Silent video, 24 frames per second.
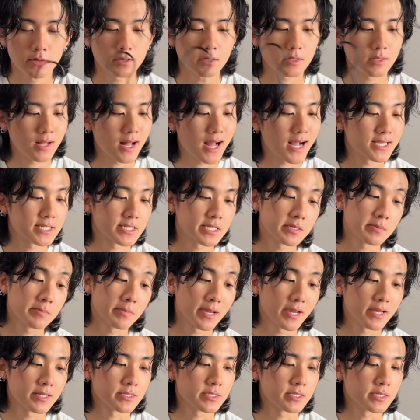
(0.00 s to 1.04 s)
classic
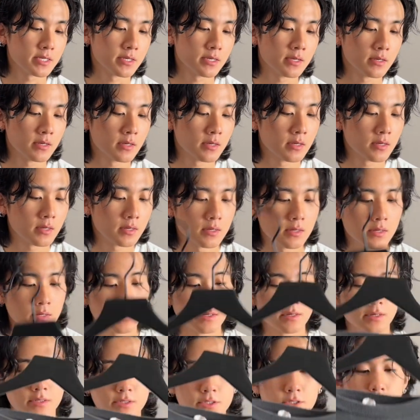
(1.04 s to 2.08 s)
band tee.
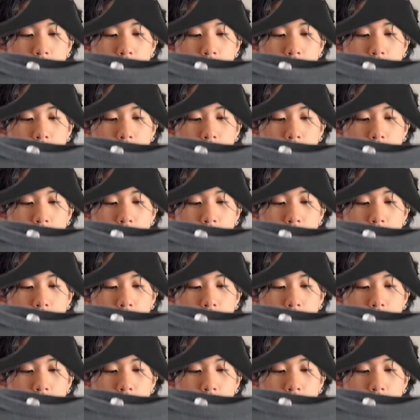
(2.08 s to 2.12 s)
It's a